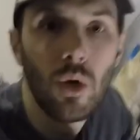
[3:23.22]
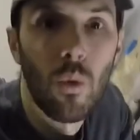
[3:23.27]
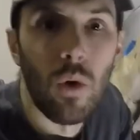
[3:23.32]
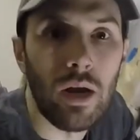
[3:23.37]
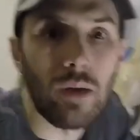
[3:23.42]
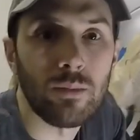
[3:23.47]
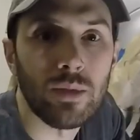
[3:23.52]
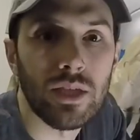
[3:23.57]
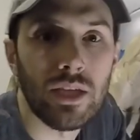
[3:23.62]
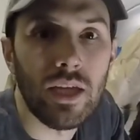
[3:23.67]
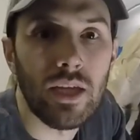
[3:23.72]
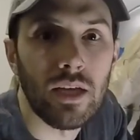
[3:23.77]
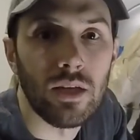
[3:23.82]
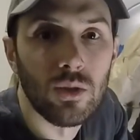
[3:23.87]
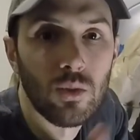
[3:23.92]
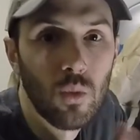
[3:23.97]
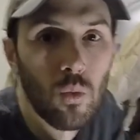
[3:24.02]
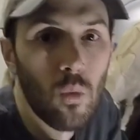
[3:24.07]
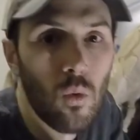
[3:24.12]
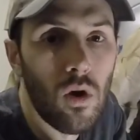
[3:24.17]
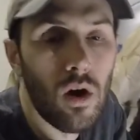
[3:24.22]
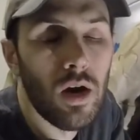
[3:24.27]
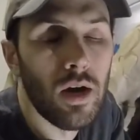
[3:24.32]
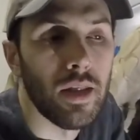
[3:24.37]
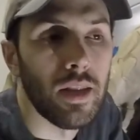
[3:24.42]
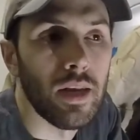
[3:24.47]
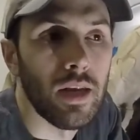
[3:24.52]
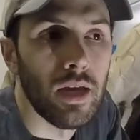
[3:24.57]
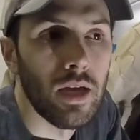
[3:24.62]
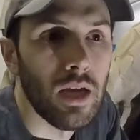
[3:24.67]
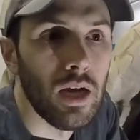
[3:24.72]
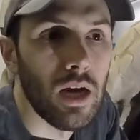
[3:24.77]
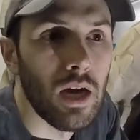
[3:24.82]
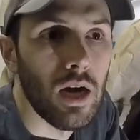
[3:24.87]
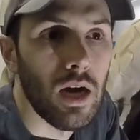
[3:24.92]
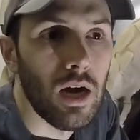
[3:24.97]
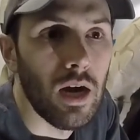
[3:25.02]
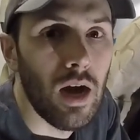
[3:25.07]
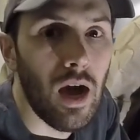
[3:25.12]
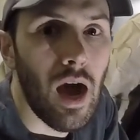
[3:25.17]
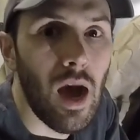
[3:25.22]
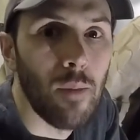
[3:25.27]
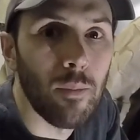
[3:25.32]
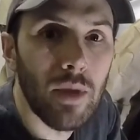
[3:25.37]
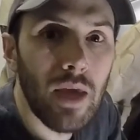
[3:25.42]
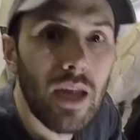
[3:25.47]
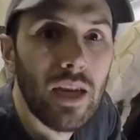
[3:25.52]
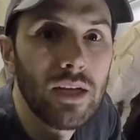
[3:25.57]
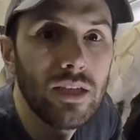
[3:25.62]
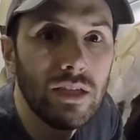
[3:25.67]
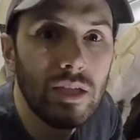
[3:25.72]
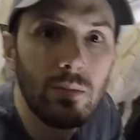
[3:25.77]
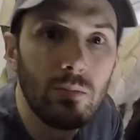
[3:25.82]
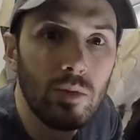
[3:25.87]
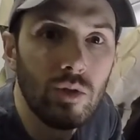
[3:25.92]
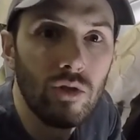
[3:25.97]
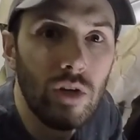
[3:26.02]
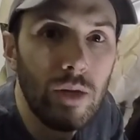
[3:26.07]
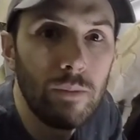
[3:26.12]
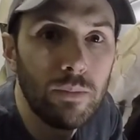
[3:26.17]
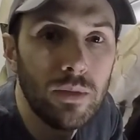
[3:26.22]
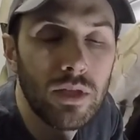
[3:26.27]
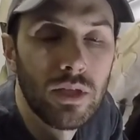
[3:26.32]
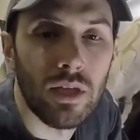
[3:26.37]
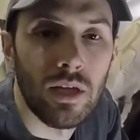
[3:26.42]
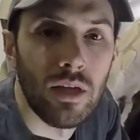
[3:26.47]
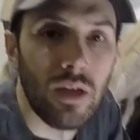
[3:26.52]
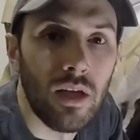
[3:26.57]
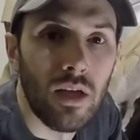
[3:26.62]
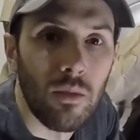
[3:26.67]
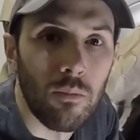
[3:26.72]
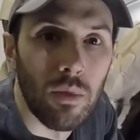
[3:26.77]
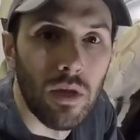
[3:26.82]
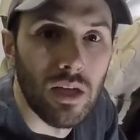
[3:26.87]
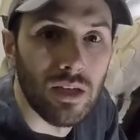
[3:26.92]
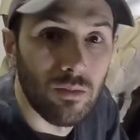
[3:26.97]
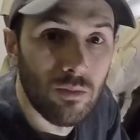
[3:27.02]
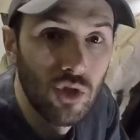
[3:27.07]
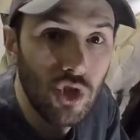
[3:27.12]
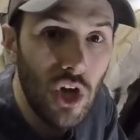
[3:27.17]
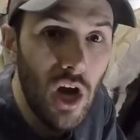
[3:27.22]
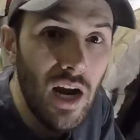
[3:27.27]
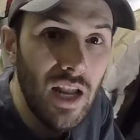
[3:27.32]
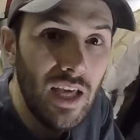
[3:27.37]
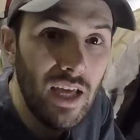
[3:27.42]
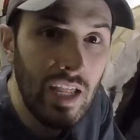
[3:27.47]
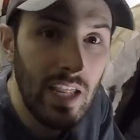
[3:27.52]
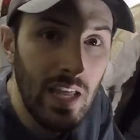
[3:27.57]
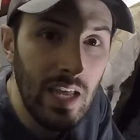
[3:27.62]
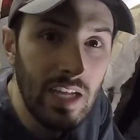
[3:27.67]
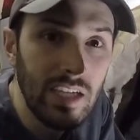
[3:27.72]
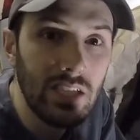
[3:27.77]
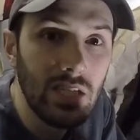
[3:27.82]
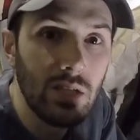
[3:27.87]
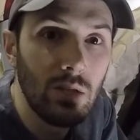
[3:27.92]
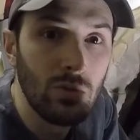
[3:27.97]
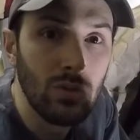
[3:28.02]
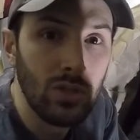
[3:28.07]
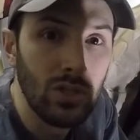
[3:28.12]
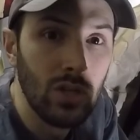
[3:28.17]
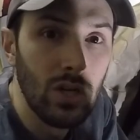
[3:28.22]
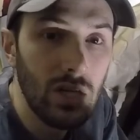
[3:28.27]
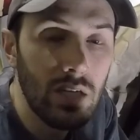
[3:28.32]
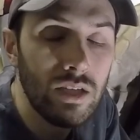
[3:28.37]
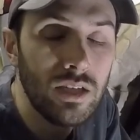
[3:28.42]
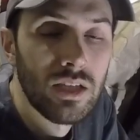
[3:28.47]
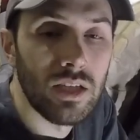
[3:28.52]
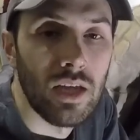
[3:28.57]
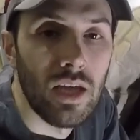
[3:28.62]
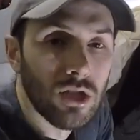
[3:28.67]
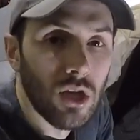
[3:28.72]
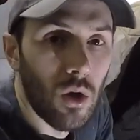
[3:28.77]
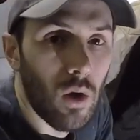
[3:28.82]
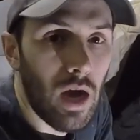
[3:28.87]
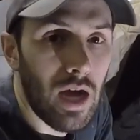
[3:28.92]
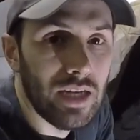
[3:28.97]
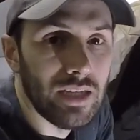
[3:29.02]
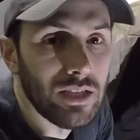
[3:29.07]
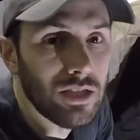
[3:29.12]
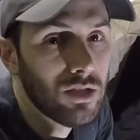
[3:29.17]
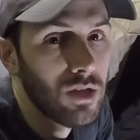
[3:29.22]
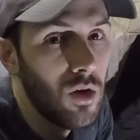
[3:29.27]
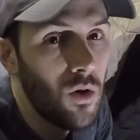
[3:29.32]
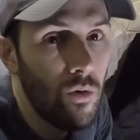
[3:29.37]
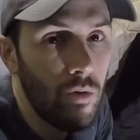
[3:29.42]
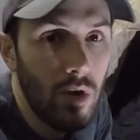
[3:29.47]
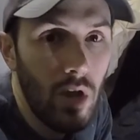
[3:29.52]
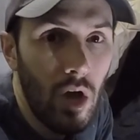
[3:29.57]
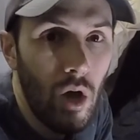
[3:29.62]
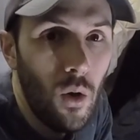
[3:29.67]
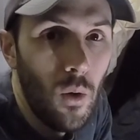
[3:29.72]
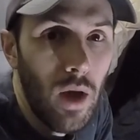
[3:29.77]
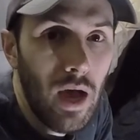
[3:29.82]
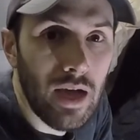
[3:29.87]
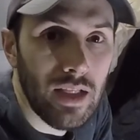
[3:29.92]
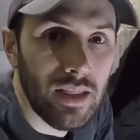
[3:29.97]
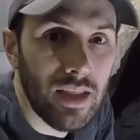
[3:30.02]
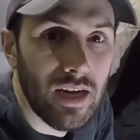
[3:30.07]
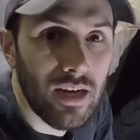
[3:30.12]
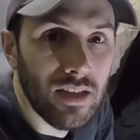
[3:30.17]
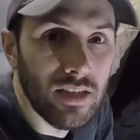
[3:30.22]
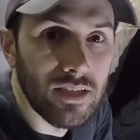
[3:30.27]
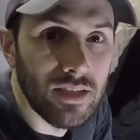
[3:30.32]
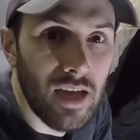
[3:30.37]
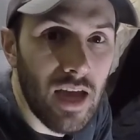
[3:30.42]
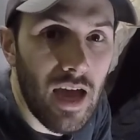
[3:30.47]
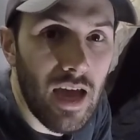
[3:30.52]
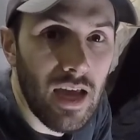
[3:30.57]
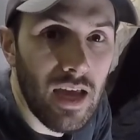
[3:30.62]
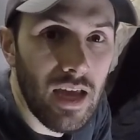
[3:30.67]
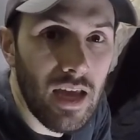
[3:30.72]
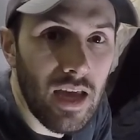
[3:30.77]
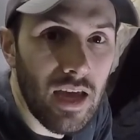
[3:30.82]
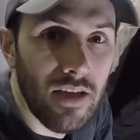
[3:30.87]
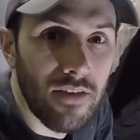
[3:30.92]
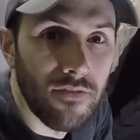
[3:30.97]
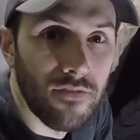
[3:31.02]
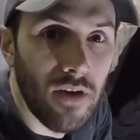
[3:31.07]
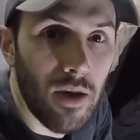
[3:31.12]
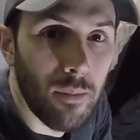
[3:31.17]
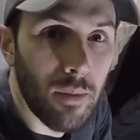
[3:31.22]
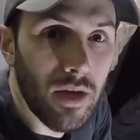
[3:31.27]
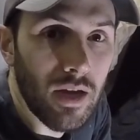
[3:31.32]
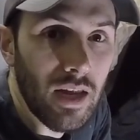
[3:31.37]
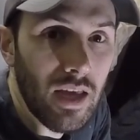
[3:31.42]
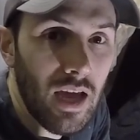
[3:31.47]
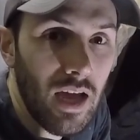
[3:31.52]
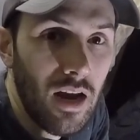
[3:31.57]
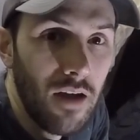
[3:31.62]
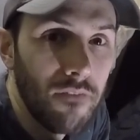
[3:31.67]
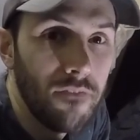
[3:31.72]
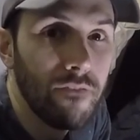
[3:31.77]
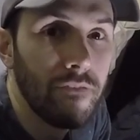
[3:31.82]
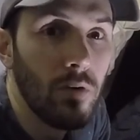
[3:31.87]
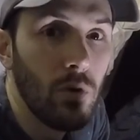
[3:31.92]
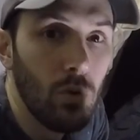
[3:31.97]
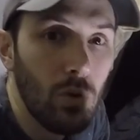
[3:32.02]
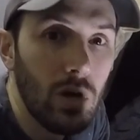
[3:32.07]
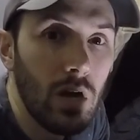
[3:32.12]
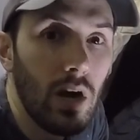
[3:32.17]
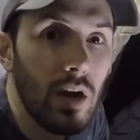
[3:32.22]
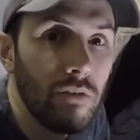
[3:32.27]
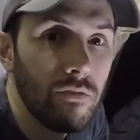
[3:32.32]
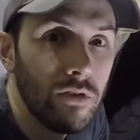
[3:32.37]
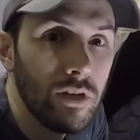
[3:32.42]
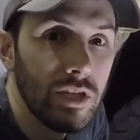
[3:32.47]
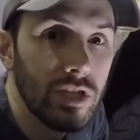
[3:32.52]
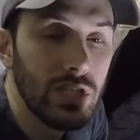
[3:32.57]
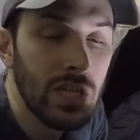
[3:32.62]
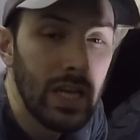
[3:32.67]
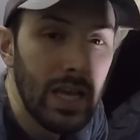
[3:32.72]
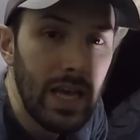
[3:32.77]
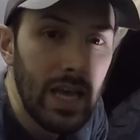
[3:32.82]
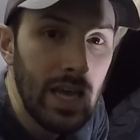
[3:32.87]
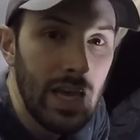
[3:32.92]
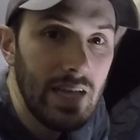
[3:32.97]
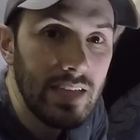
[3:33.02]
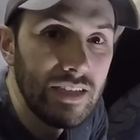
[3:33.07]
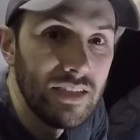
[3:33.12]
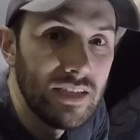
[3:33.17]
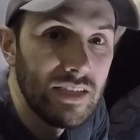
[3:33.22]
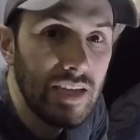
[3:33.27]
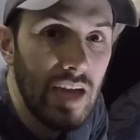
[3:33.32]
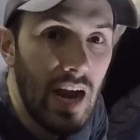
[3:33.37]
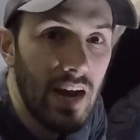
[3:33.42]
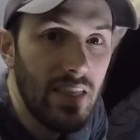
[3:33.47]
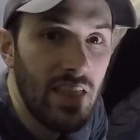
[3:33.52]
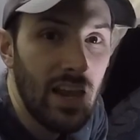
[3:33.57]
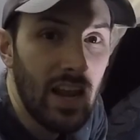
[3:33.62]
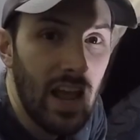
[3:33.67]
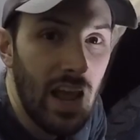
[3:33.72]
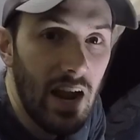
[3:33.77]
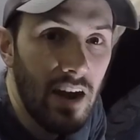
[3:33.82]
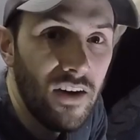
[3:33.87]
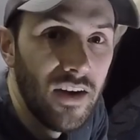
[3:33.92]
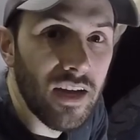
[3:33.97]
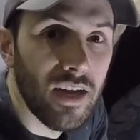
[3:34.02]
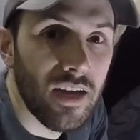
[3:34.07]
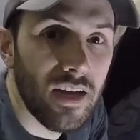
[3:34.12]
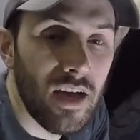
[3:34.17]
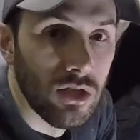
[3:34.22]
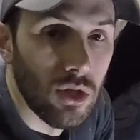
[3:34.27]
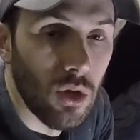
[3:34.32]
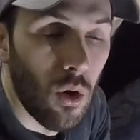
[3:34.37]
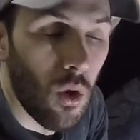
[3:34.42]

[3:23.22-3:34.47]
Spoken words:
what I'm seeing is, one, I'm getting some drips because I'm trying to get into those nooks. So I don't know at the end of the day if I'm gonna get a full coverage inside of that area. So